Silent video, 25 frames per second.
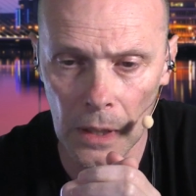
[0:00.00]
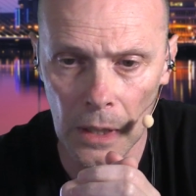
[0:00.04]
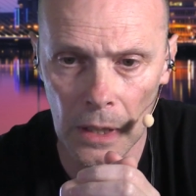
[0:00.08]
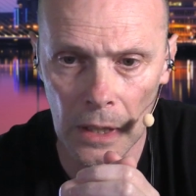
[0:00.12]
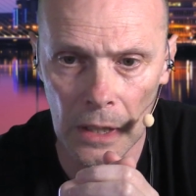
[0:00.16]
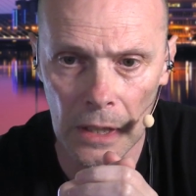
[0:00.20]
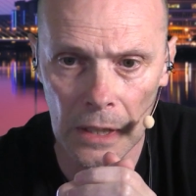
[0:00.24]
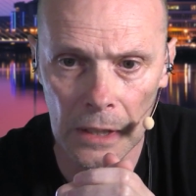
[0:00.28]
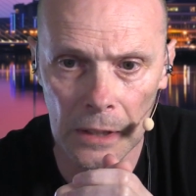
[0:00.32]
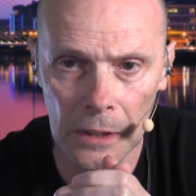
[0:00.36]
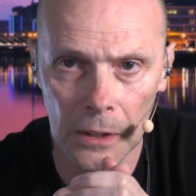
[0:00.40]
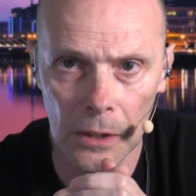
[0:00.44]

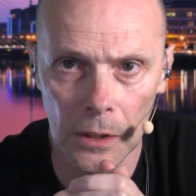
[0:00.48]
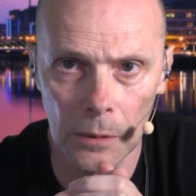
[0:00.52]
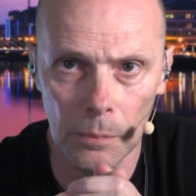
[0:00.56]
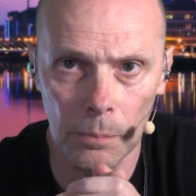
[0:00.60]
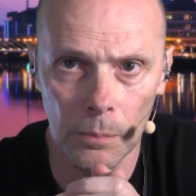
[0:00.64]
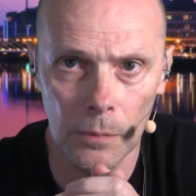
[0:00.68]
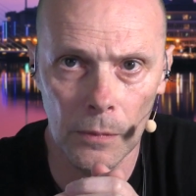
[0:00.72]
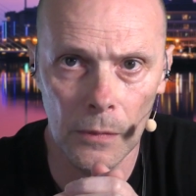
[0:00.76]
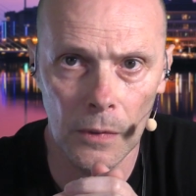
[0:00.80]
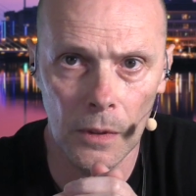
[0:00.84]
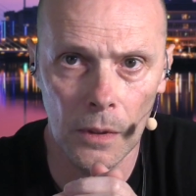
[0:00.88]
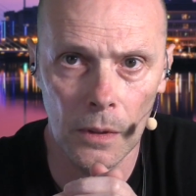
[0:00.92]
and
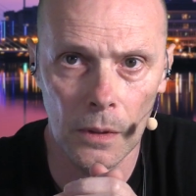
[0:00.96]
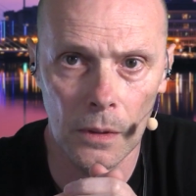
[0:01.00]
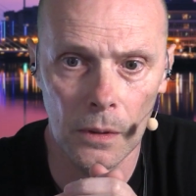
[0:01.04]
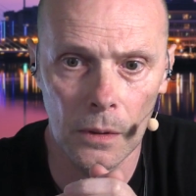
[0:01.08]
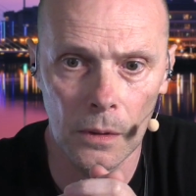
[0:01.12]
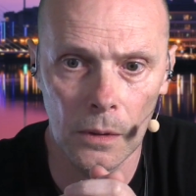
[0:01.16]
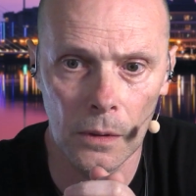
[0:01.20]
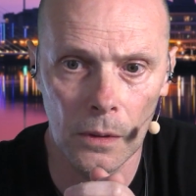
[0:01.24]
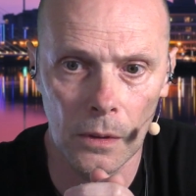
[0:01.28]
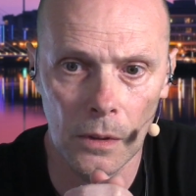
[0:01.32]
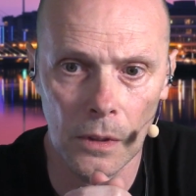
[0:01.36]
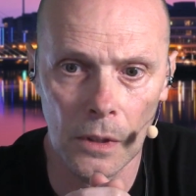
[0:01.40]

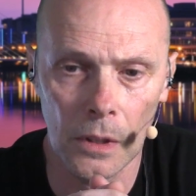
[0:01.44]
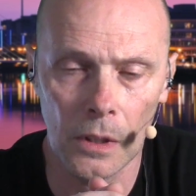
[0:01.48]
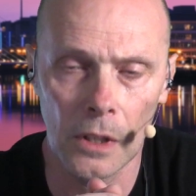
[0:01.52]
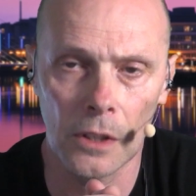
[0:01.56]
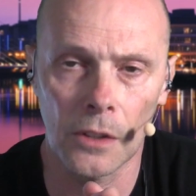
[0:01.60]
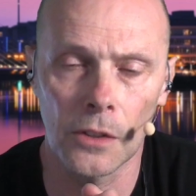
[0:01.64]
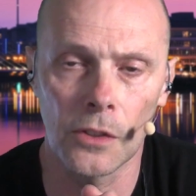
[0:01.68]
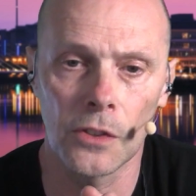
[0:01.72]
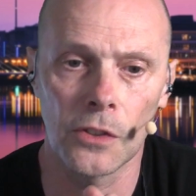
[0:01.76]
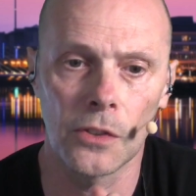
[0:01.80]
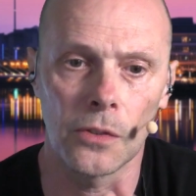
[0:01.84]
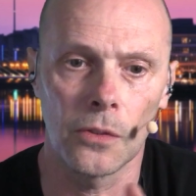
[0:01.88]

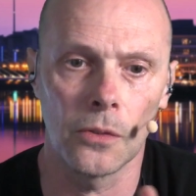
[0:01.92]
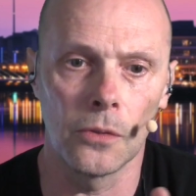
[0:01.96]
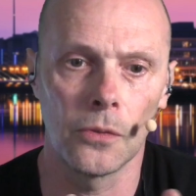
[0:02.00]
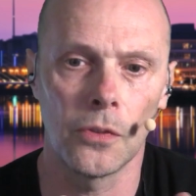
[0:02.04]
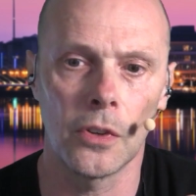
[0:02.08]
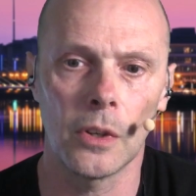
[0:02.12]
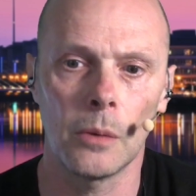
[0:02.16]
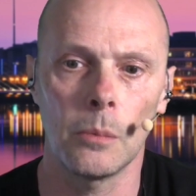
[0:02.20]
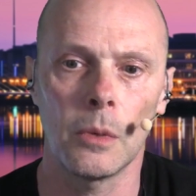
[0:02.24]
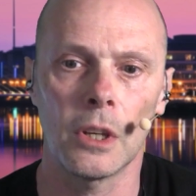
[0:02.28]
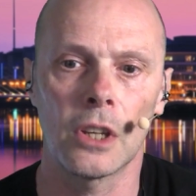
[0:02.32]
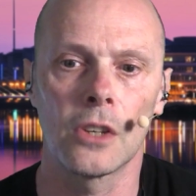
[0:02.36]
that's
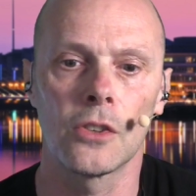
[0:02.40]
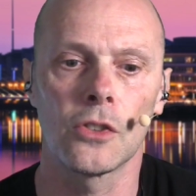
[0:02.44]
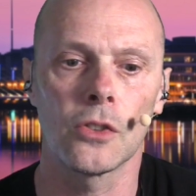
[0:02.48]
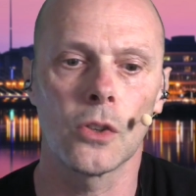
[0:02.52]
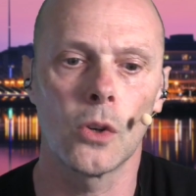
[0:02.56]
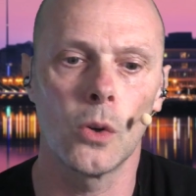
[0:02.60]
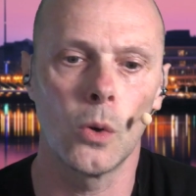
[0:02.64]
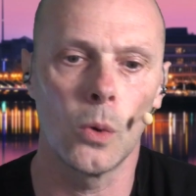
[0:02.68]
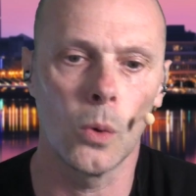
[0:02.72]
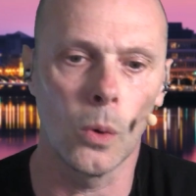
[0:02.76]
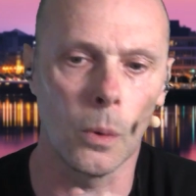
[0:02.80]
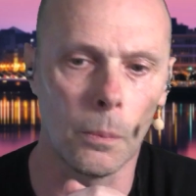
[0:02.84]
vMix
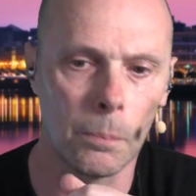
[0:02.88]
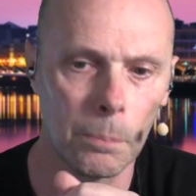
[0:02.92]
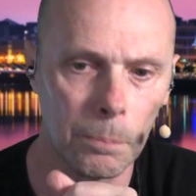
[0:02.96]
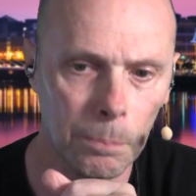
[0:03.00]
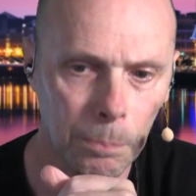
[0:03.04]
call.